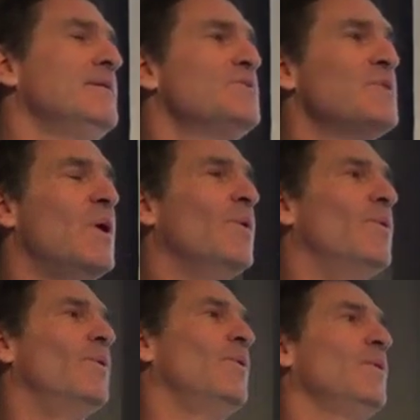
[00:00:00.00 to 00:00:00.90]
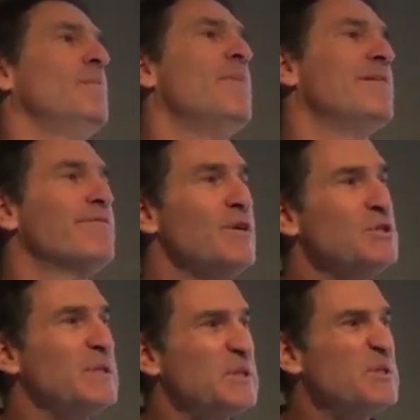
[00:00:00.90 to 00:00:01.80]
So my
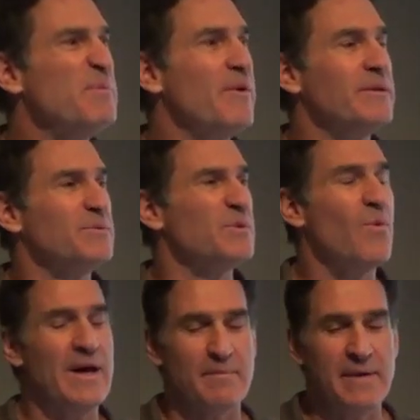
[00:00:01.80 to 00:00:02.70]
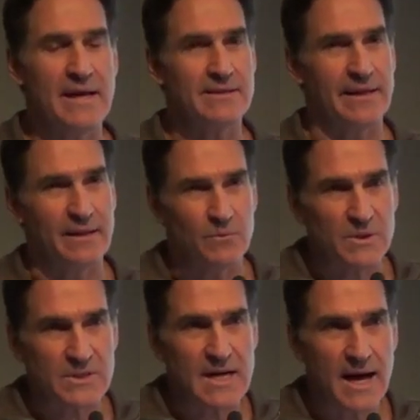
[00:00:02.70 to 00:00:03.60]
first experience was quite amazing, and it
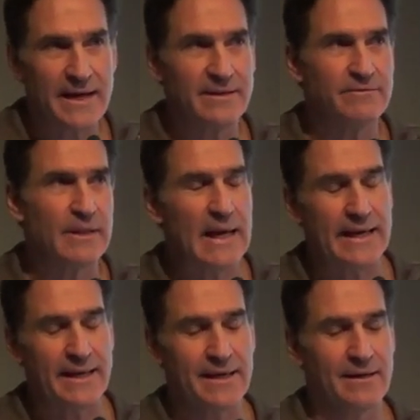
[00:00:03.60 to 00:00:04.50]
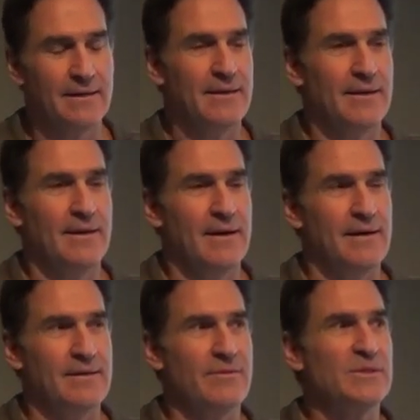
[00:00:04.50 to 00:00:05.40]
was kind of like,
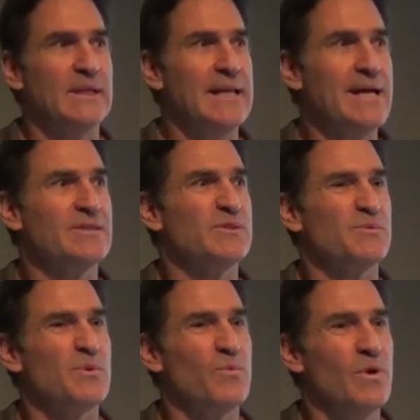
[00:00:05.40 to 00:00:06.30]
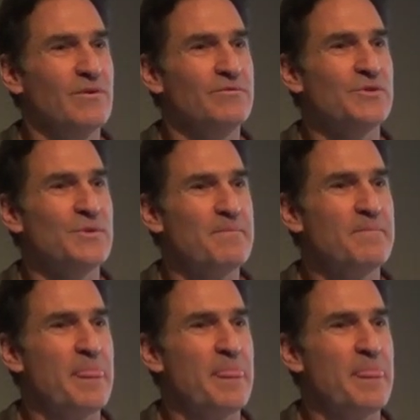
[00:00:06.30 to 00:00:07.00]
uh, you ever see Dances with Wolves?